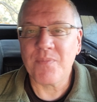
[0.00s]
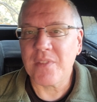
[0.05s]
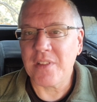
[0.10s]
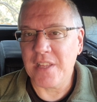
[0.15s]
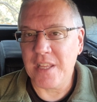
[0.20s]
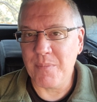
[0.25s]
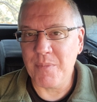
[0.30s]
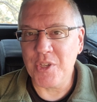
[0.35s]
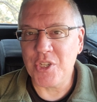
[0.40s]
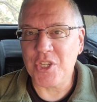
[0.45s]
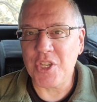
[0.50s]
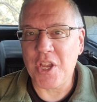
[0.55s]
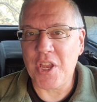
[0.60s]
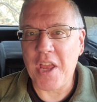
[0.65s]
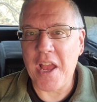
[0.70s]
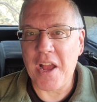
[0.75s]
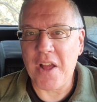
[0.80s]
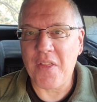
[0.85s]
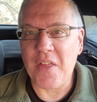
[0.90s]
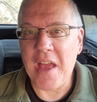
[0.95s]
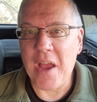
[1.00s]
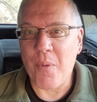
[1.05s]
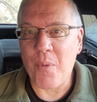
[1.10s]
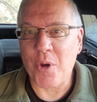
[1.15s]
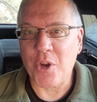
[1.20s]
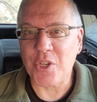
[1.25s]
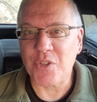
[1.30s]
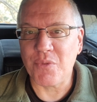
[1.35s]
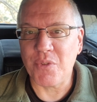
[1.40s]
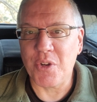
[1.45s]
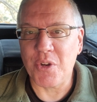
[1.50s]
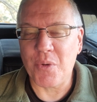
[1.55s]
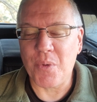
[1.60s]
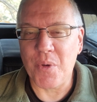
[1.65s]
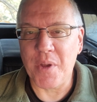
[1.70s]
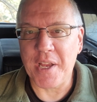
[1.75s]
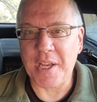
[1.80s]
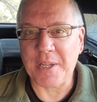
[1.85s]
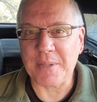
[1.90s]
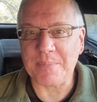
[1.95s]
Let me show you how that works real
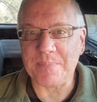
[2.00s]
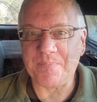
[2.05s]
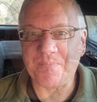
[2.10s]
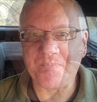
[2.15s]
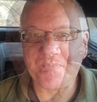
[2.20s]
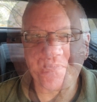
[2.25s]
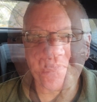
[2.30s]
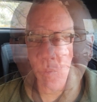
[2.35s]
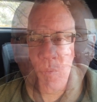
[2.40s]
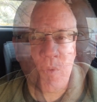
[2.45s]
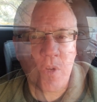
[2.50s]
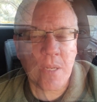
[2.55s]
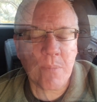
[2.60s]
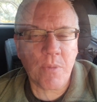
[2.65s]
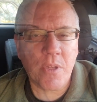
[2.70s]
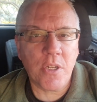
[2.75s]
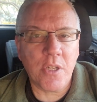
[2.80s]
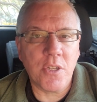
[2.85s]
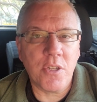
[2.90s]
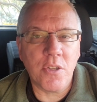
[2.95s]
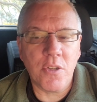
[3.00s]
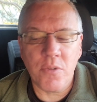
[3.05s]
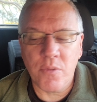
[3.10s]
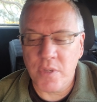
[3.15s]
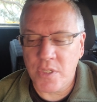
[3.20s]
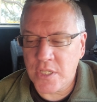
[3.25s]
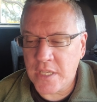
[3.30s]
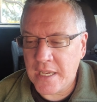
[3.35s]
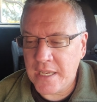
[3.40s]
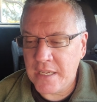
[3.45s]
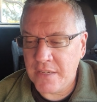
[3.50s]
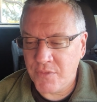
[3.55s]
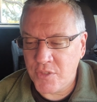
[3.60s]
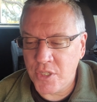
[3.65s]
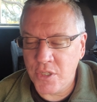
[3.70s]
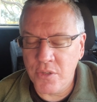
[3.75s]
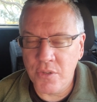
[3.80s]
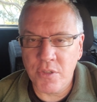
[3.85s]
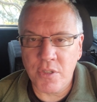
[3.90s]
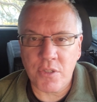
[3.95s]
quick. What I'm going to do is I have
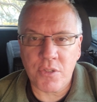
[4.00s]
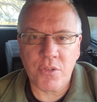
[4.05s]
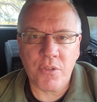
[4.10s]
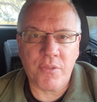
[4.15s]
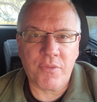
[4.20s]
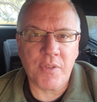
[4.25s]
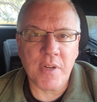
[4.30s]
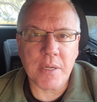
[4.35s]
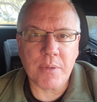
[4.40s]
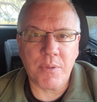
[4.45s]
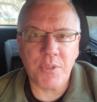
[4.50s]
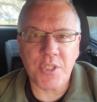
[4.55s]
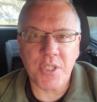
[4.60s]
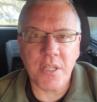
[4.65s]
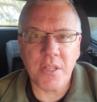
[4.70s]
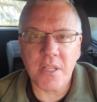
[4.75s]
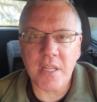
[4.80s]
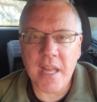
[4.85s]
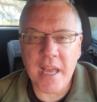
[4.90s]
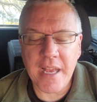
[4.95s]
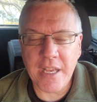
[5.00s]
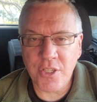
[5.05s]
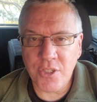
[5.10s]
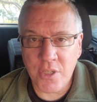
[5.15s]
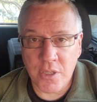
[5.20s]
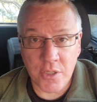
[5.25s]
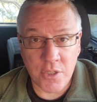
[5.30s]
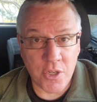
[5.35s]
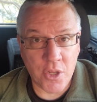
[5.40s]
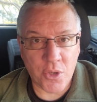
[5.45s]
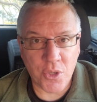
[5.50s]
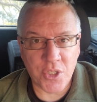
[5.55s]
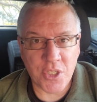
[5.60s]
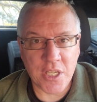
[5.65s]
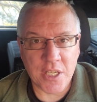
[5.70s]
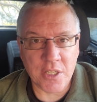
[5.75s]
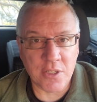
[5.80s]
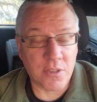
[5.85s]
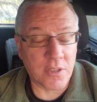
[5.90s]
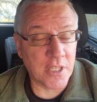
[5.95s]
tuned to a frequency that has no
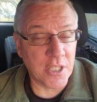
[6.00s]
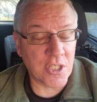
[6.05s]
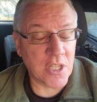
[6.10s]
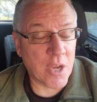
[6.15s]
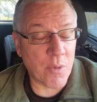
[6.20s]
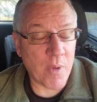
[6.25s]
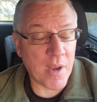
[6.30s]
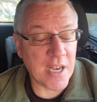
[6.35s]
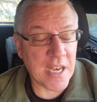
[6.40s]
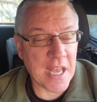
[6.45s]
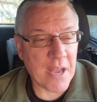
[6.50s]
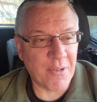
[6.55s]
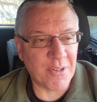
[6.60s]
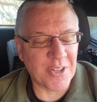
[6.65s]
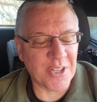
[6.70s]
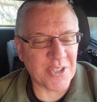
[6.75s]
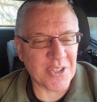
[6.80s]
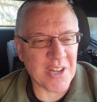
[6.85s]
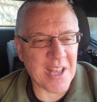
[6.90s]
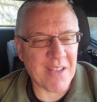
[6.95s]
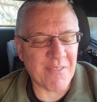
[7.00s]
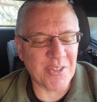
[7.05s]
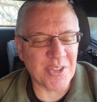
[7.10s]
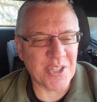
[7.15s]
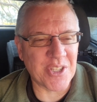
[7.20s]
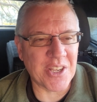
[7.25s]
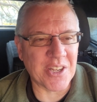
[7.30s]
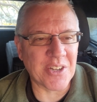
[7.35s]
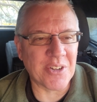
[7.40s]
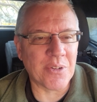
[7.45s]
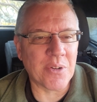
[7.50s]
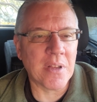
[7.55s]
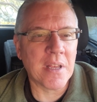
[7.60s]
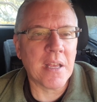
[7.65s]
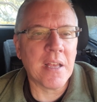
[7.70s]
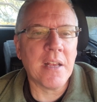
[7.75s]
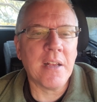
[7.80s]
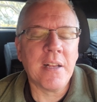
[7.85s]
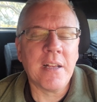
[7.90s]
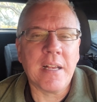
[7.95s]
signal, at least not right now, it doesn't have a signal.
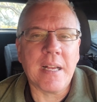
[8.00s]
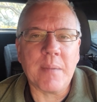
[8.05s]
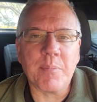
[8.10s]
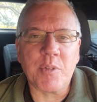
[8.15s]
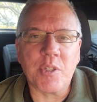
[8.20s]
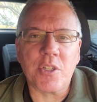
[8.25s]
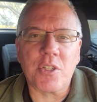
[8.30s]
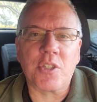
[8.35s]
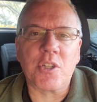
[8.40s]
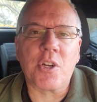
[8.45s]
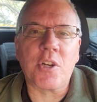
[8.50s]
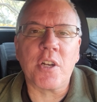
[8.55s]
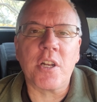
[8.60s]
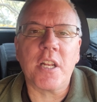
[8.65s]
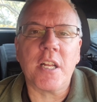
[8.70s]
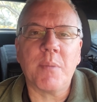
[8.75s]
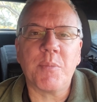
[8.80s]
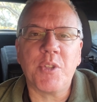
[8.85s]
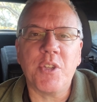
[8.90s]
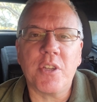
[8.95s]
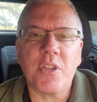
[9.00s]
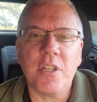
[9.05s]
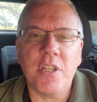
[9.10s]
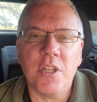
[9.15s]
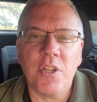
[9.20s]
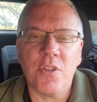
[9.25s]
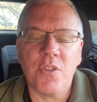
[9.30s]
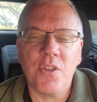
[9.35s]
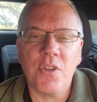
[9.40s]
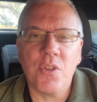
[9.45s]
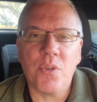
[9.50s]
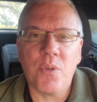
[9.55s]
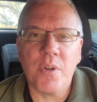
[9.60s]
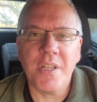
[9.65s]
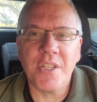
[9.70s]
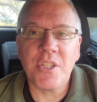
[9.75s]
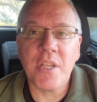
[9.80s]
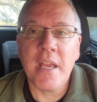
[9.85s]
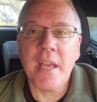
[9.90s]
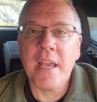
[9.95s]
I'm going to turn it up so you can hear the
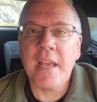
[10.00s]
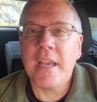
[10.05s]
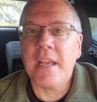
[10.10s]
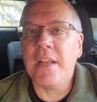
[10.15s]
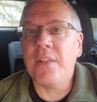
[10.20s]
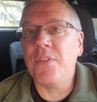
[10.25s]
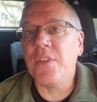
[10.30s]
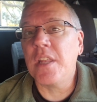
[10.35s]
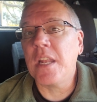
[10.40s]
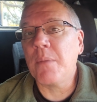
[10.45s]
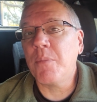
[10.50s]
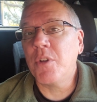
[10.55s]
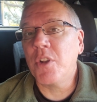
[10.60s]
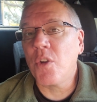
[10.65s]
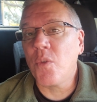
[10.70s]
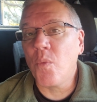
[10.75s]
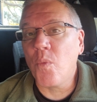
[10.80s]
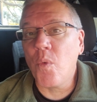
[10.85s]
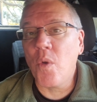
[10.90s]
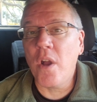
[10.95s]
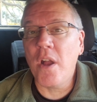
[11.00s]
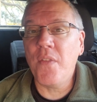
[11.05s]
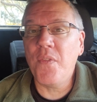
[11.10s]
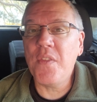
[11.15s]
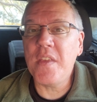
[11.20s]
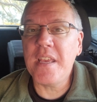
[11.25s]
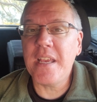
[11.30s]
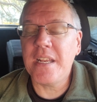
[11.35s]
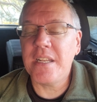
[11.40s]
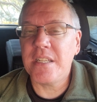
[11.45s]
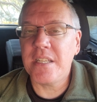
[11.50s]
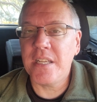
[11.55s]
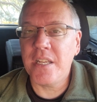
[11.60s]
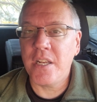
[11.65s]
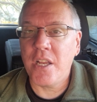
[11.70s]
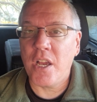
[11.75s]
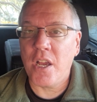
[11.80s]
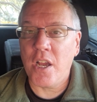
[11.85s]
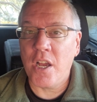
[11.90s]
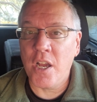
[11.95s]
noise, and then I'm going to run the
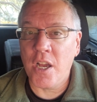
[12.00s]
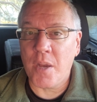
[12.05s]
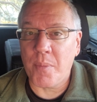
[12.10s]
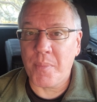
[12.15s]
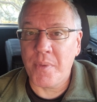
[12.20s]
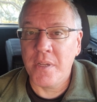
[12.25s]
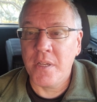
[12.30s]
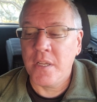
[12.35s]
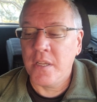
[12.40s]
antenna up